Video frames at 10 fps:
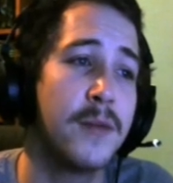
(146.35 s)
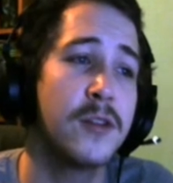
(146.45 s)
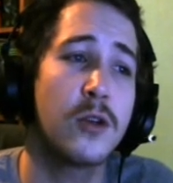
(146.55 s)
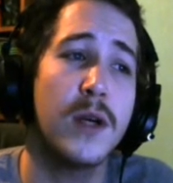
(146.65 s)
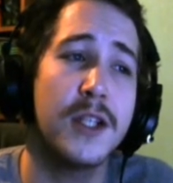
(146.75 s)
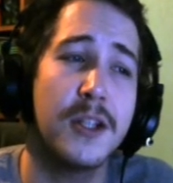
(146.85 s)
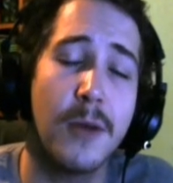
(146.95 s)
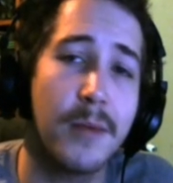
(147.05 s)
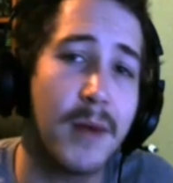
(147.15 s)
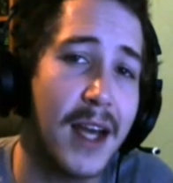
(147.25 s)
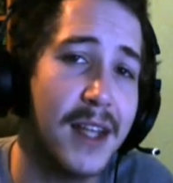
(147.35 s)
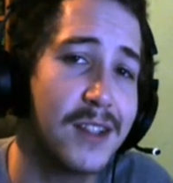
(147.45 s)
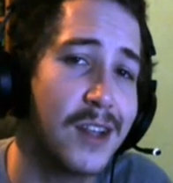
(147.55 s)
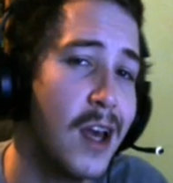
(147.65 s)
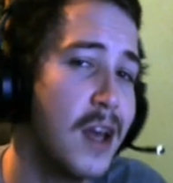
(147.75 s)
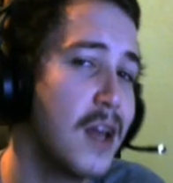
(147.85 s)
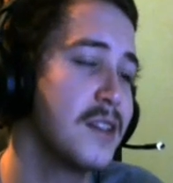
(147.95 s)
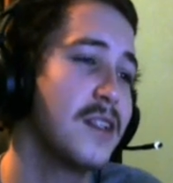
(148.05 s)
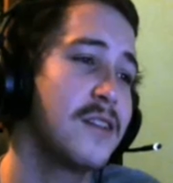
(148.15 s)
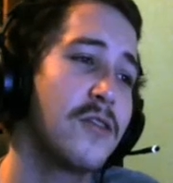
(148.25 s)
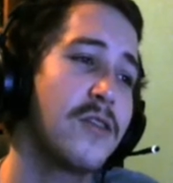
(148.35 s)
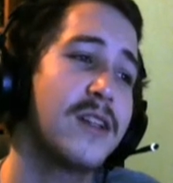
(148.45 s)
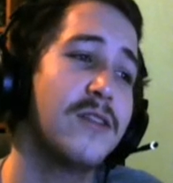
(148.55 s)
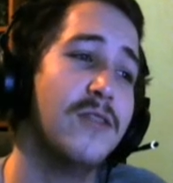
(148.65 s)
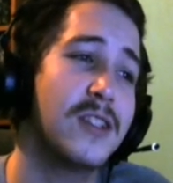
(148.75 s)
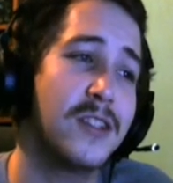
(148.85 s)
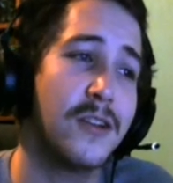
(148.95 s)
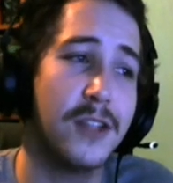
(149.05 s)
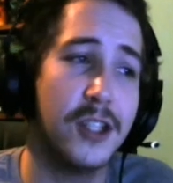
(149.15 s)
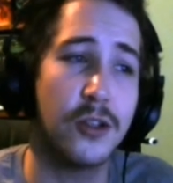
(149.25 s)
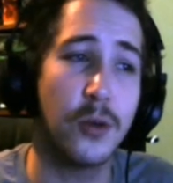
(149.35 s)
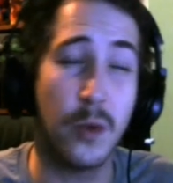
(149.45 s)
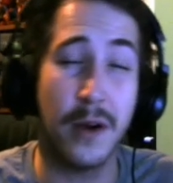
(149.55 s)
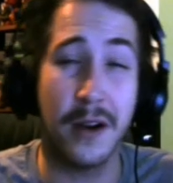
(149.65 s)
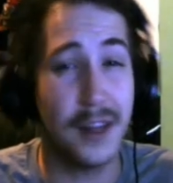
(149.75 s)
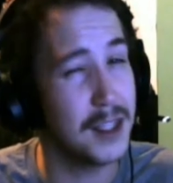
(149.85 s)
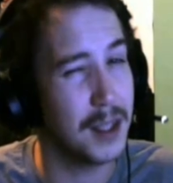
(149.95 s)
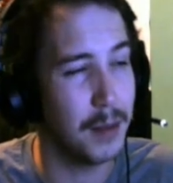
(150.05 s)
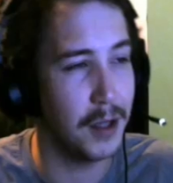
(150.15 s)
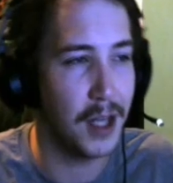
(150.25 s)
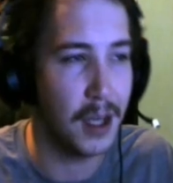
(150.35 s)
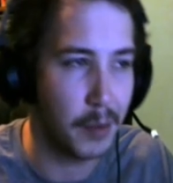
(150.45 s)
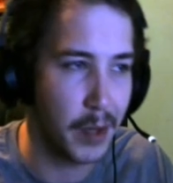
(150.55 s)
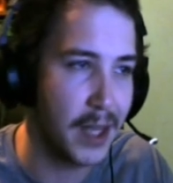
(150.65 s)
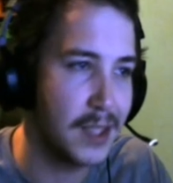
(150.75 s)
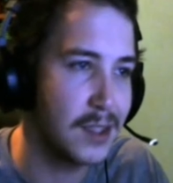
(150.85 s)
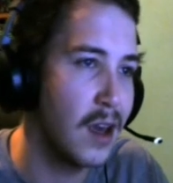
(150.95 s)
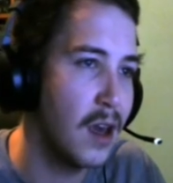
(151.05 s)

There's a question mark behind this because it doesn't look like they're necessarily sure where this ability applies,